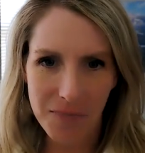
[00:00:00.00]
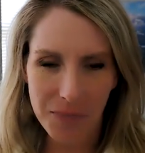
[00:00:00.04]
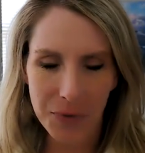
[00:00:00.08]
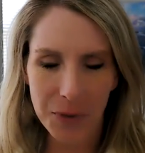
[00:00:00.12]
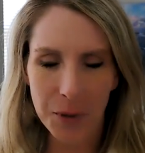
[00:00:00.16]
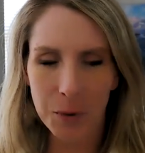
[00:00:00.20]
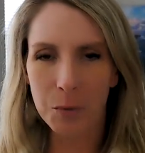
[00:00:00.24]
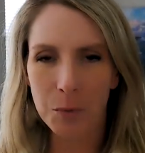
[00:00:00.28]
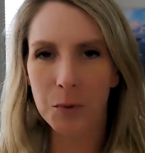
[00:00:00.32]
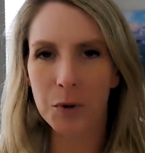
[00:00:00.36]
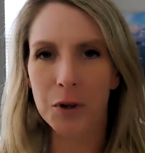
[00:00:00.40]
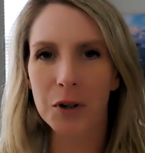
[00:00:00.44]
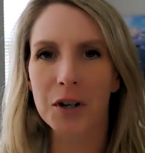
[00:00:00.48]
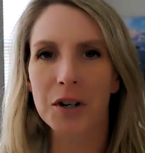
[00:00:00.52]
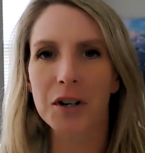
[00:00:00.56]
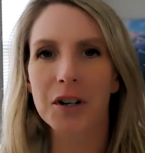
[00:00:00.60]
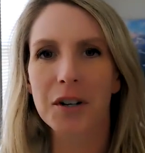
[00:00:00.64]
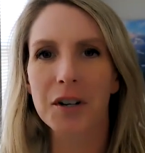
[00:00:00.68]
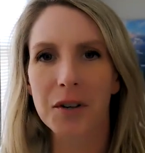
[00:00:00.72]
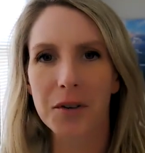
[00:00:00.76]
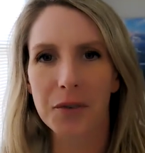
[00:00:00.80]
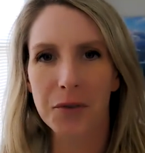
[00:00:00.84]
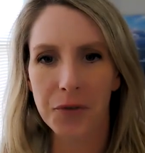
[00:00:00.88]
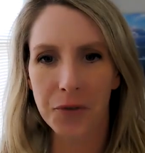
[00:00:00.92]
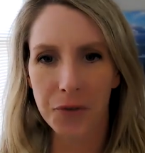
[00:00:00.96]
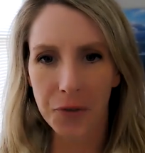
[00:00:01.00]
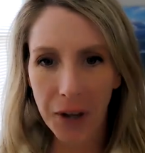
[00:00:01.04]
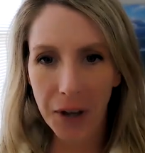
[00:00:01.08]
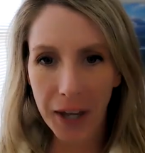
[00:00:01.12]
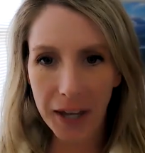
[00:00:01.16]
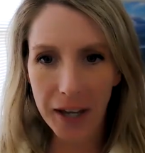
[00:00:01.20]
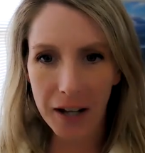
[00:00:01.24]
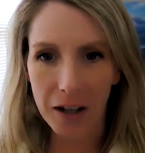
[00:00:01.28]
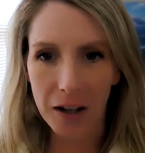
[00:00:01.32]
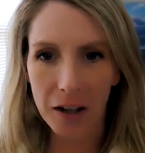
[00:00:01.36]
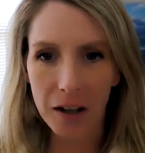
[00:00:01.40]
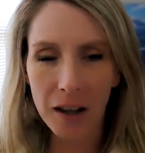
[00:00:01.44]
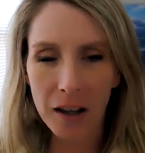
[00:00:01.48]
the word
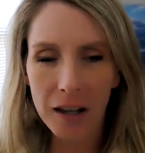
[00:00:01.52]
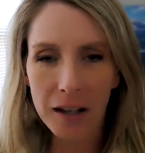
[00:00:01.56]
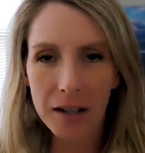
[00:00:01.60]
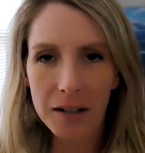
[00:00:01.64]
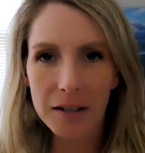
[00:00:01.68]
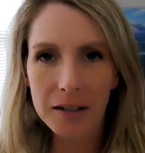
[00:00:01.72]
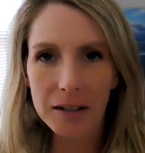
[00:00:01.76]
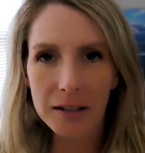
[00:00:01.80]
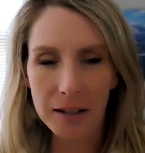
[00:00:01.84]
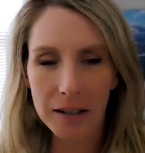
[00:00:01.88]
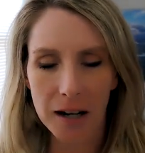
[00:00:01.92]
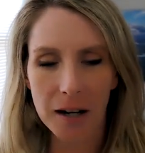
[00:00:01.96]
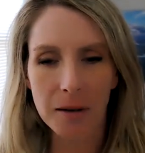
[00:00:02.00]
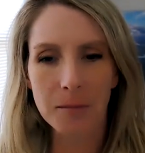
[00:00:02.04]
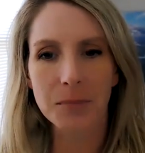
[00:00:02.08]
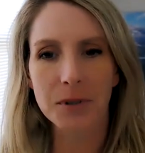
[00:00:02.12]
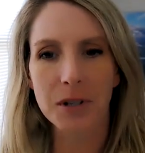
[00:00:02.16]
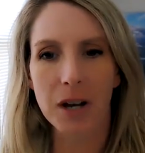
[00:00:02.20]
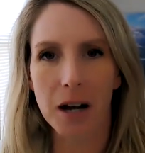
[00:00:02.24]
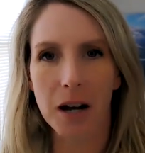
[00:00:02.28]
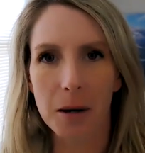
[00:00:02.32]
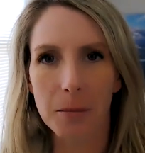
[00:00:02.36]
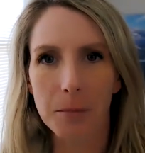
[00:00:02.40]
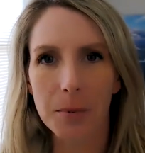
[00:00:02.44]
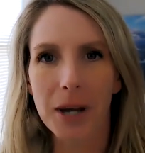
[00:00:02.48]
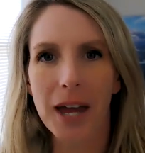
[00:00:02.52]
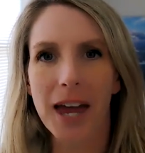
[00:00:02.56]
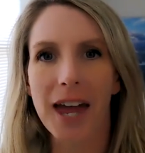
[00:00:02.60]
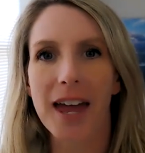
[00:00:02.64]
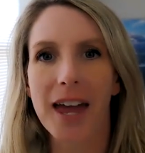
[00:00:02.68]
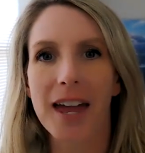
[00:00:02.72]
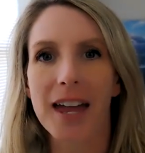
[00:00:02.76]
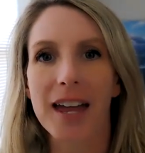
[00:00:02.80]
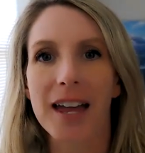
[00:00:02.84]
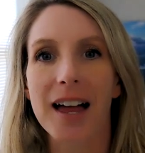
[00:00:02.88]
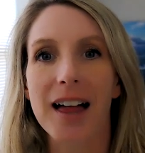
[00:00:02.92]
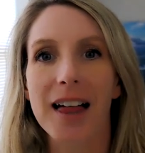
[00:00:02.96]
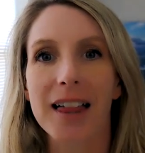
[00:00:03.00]
fail comes up
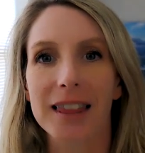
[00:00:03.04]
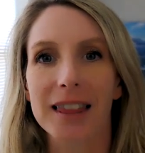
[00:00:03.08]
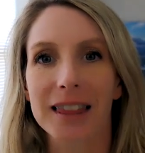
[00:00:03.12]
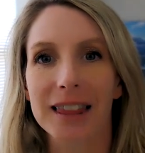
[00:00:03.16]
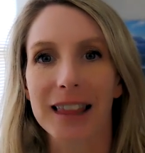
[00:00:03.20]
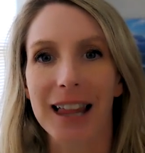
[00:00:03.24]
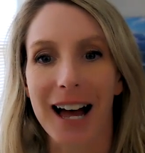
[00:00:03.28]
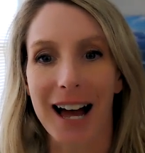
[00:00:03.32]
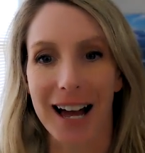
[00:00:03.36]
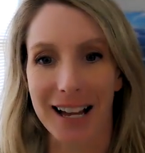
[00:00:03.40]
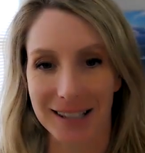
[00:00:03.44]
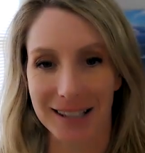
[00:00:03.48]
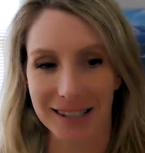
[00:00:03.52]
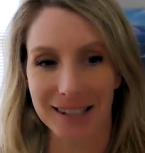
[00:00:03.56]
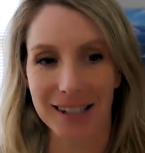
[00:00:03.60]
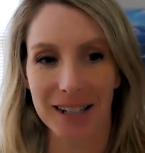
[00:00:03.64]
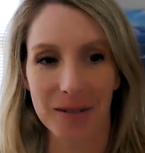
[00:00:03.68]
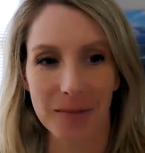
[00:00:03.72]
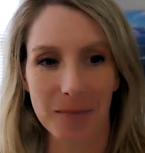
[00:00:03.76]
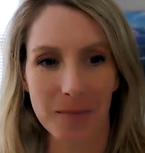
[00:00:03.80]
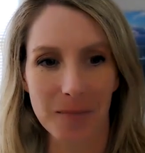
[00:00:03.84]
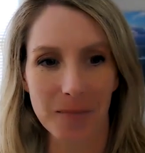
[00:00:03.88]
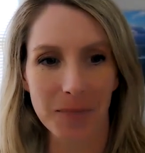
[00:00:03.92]
a lot.